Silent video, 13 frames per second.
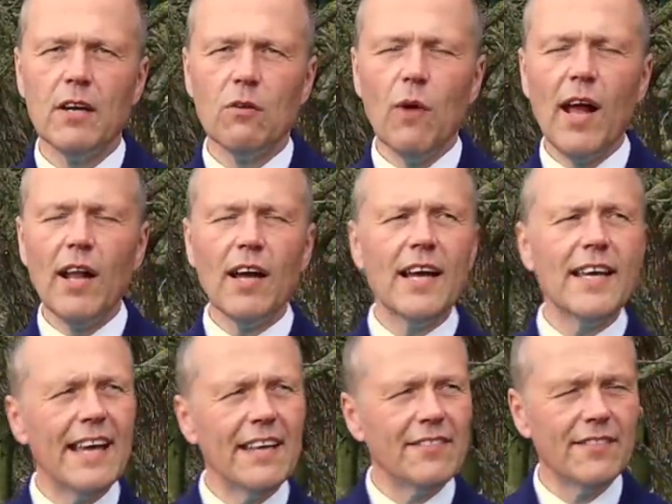Well, I
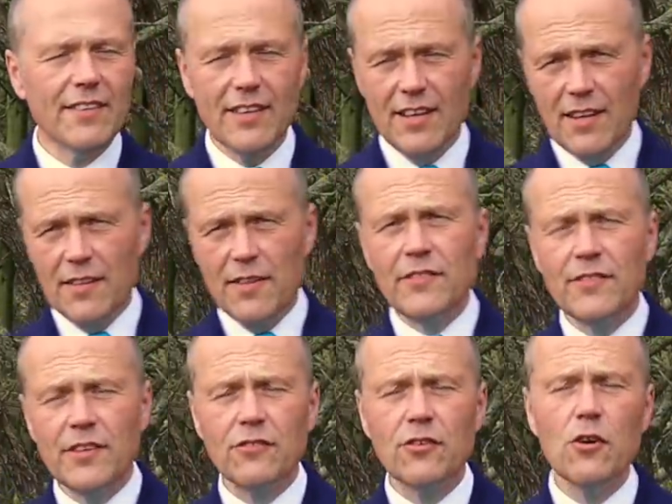guess this
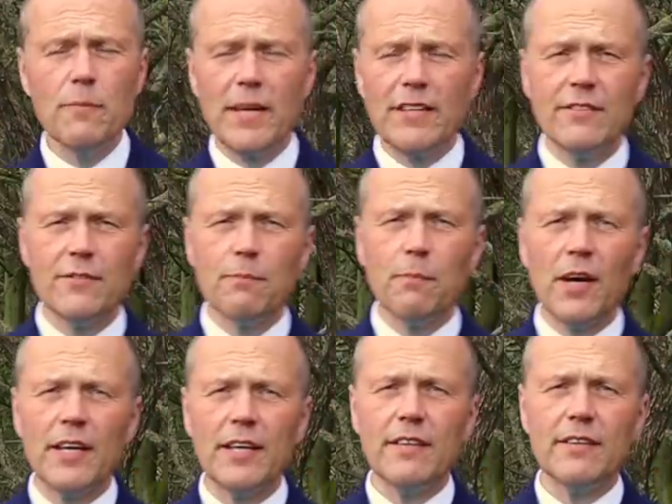determines
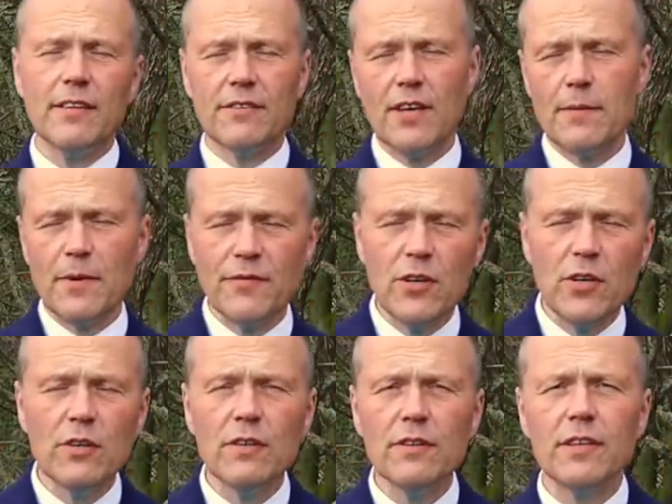by the time of
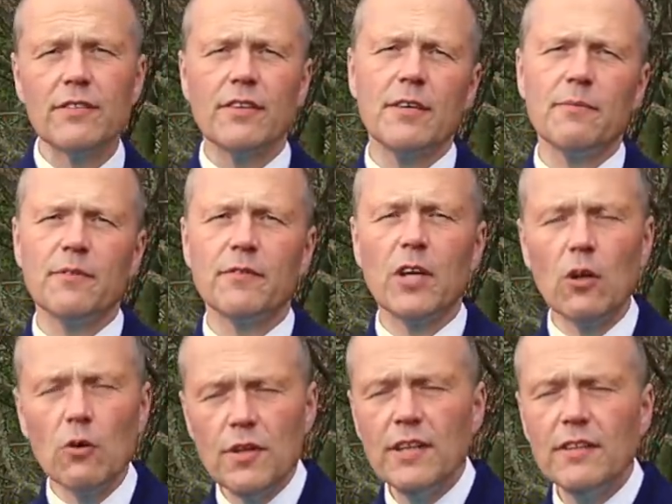year, the type of
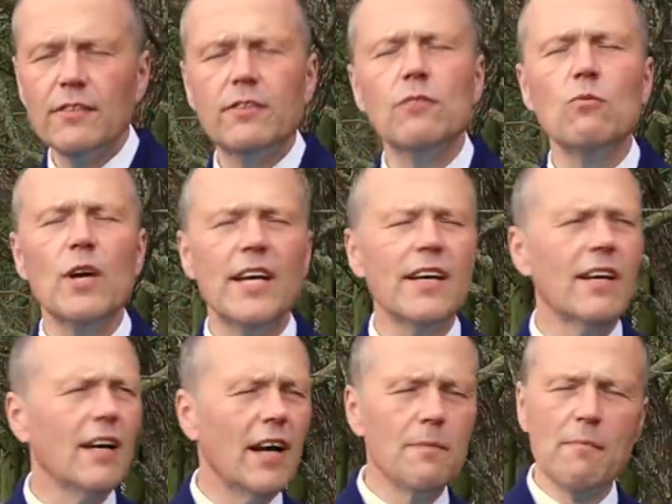clothing that you wear,
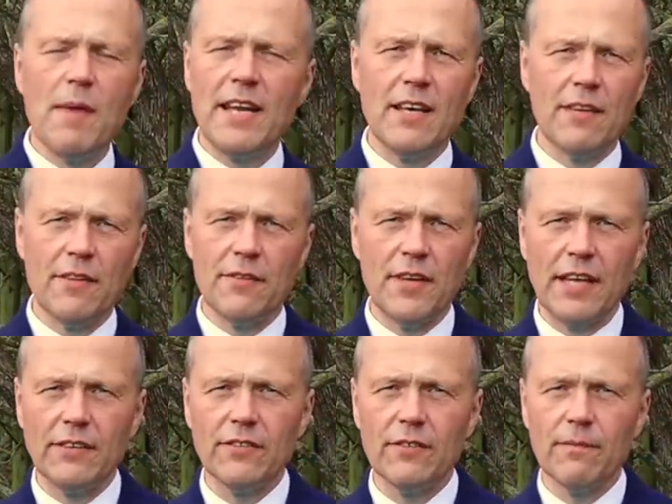and many other
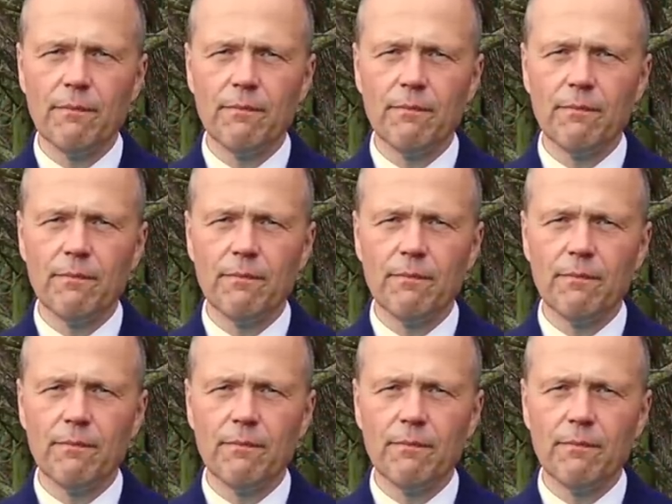things.